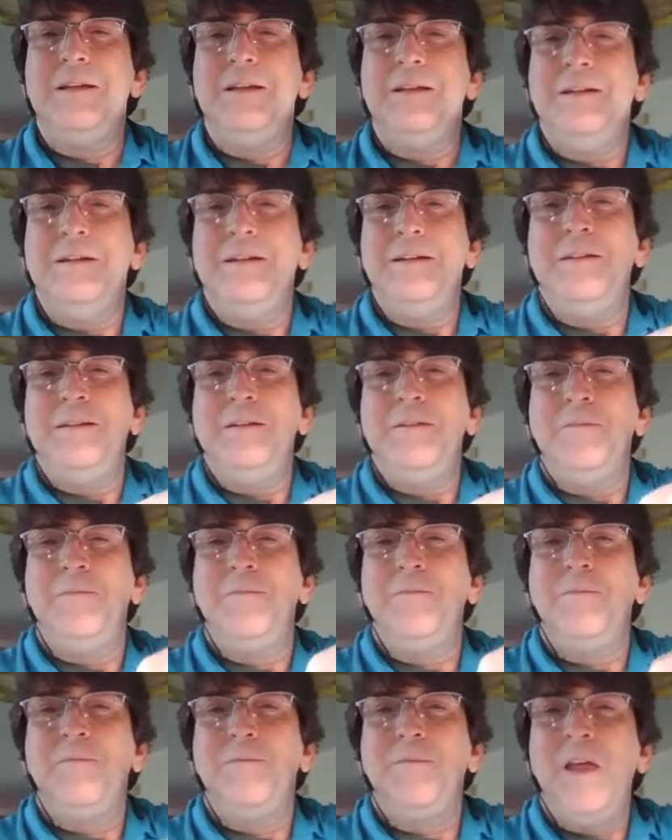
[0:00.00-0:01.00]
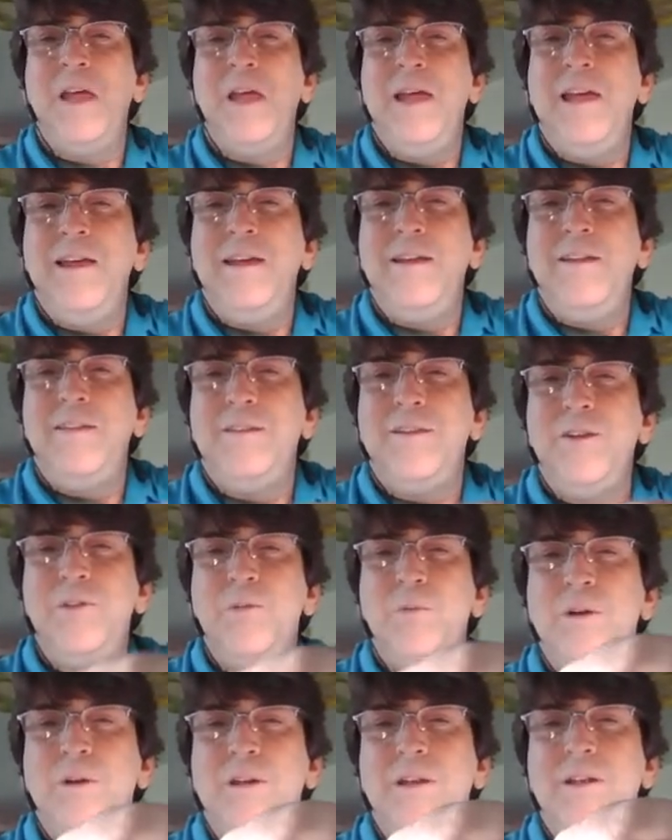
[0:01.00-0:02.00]
Where is it? There.
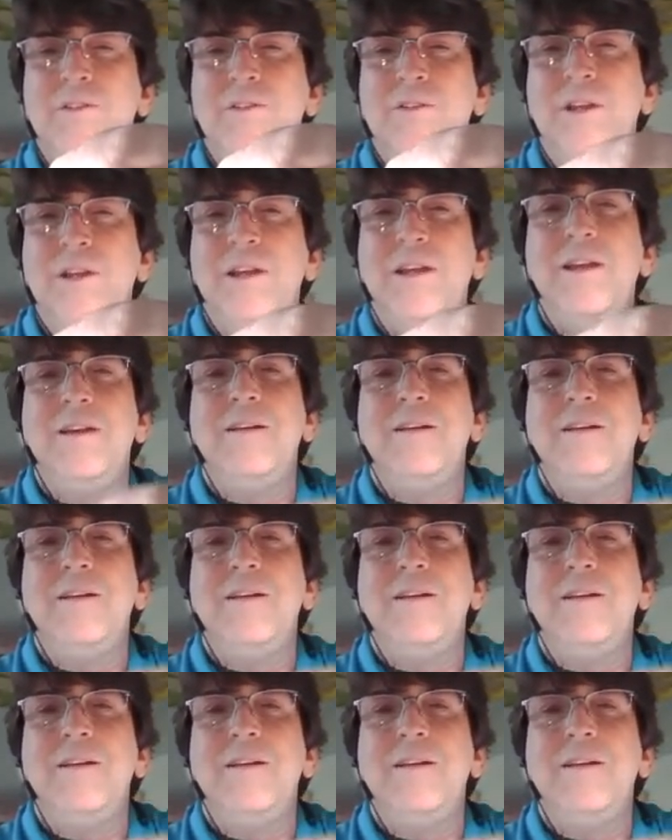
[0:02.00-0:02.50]
Yeah, it's hard to.